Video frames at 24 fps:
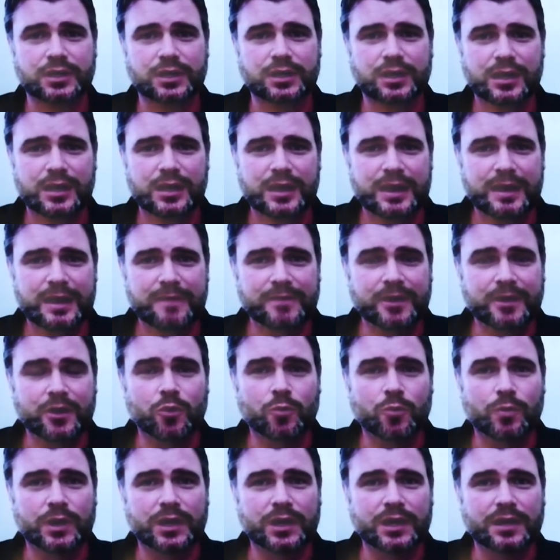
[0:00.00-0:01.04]
and then
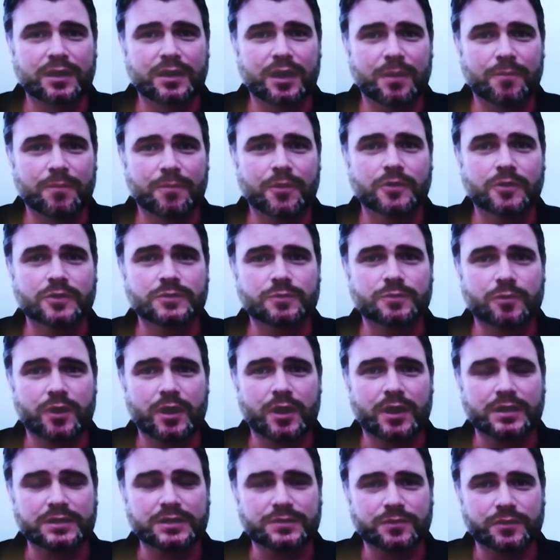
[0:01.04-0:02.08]
opening up those products for
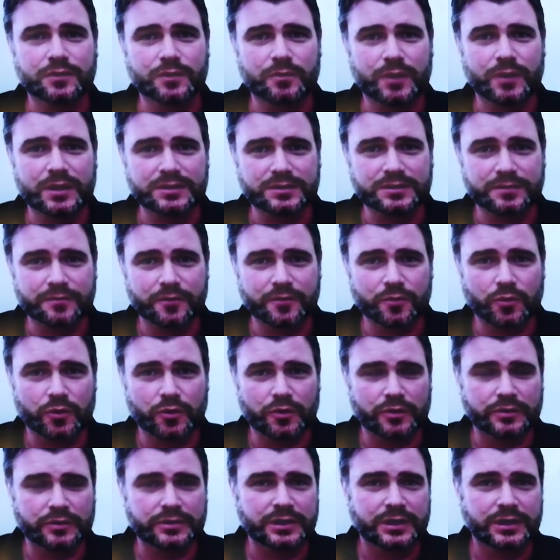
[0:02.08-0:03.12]
the rest of the world
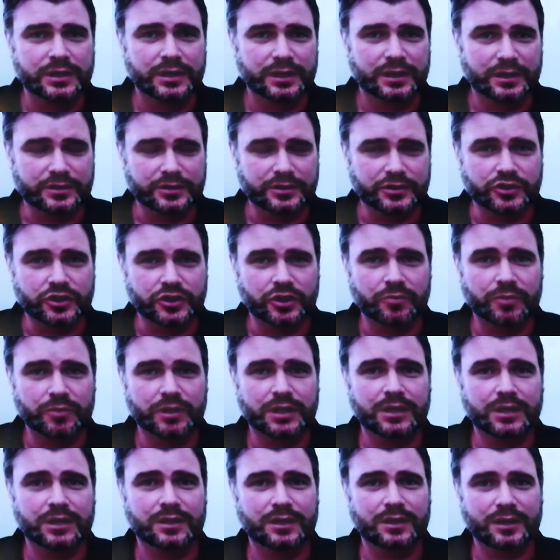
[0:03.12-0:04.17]
into Germany,
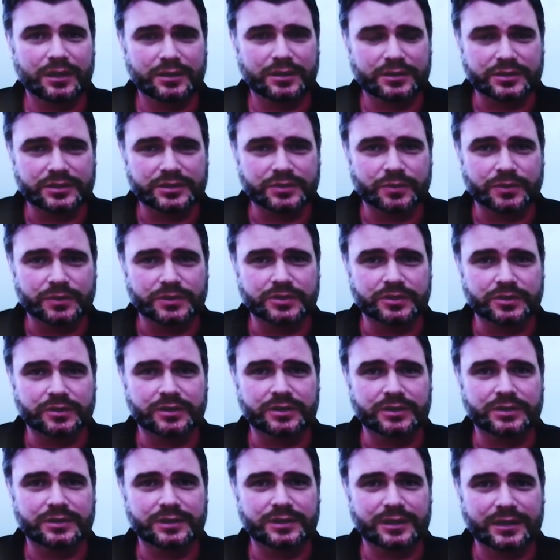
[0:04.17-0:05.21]
into Switzerland,
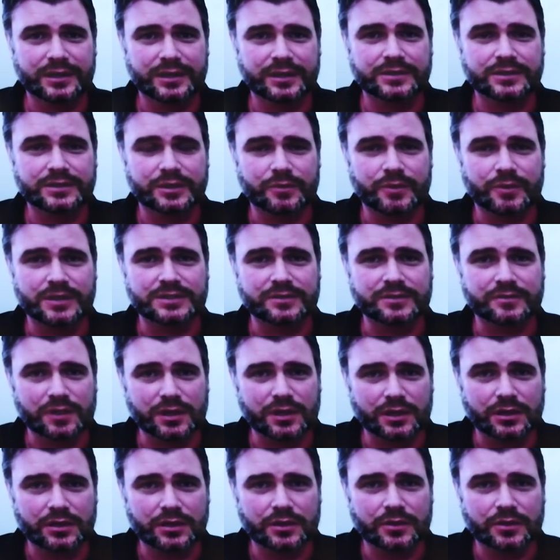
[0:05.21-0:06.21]
and into the rest of the EU.